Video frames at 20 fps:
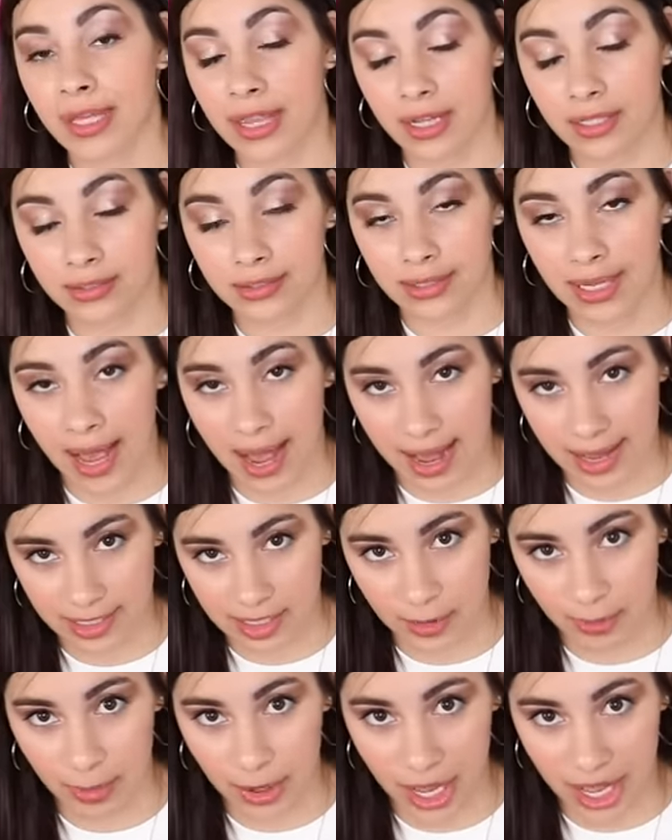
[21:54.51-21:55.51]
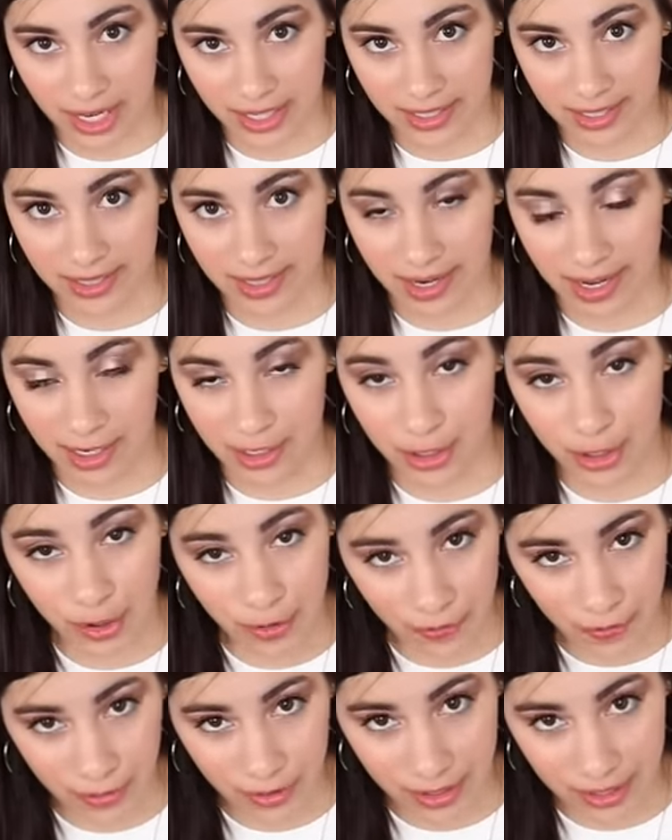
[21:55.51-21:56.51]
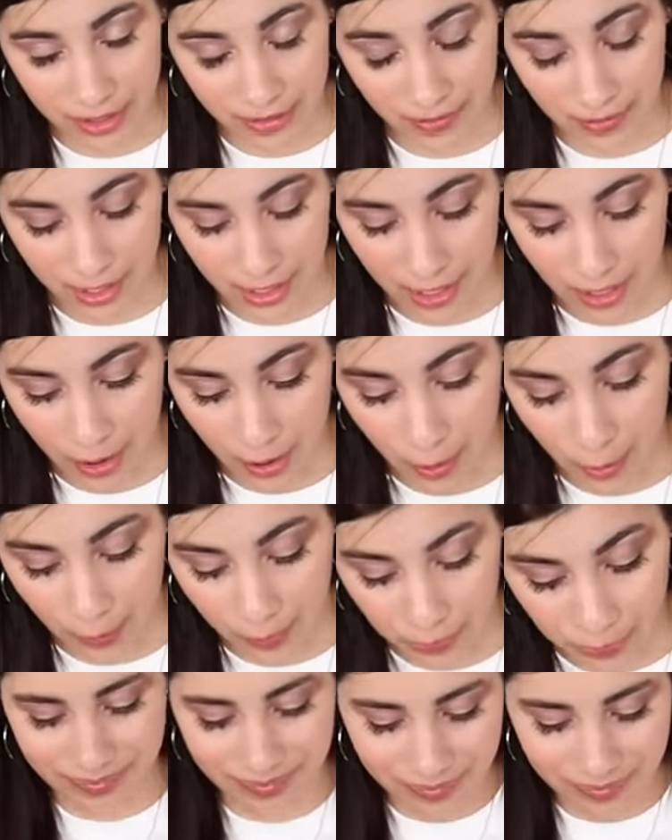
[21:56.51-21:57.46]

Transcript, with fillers: be the last box that I do for this video.